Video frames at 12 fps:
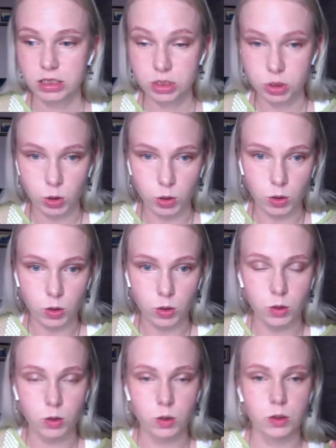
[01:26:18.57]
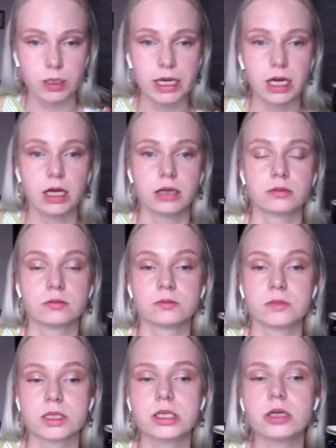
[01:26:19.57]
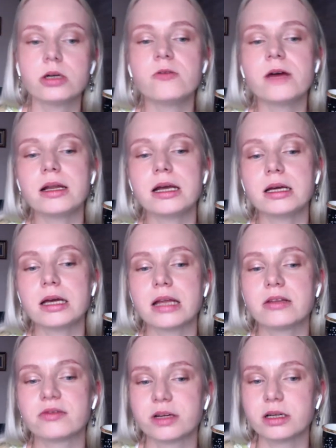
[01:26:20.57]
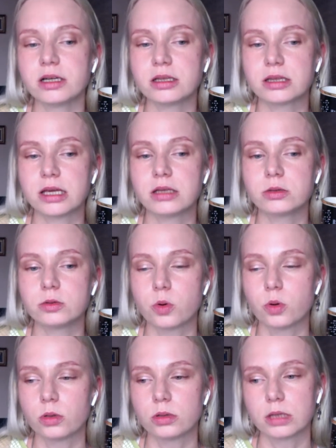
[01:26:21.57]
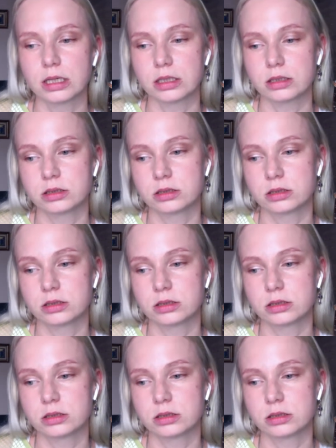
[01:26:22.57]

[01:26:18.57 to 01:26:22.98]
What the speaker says: So, yeah. Sungkwan and Vernon, they look older.